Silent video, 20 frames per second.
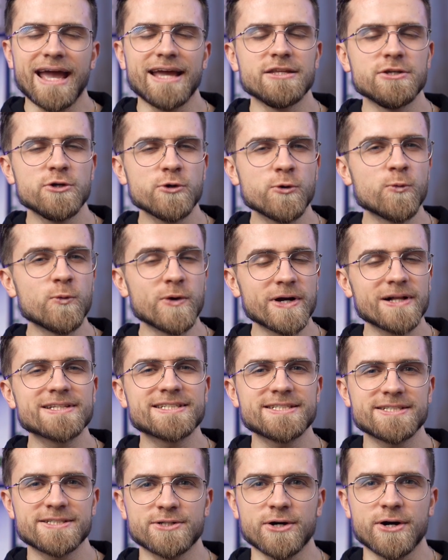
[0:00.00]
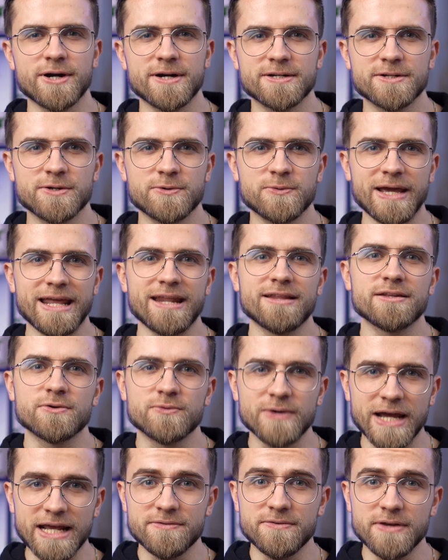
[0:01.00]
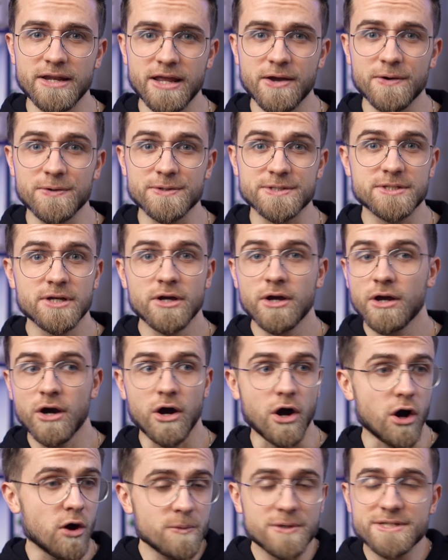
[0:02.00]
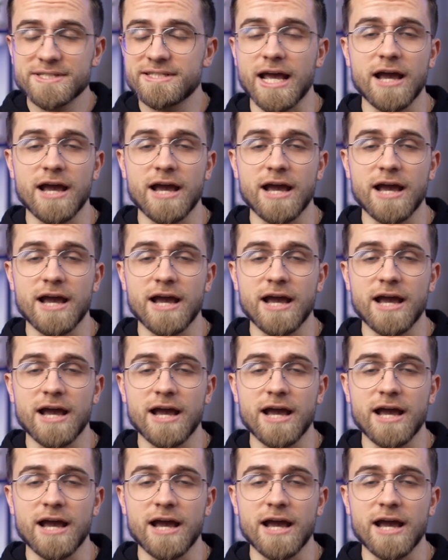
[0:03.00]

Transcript: And you will start creating great videos almost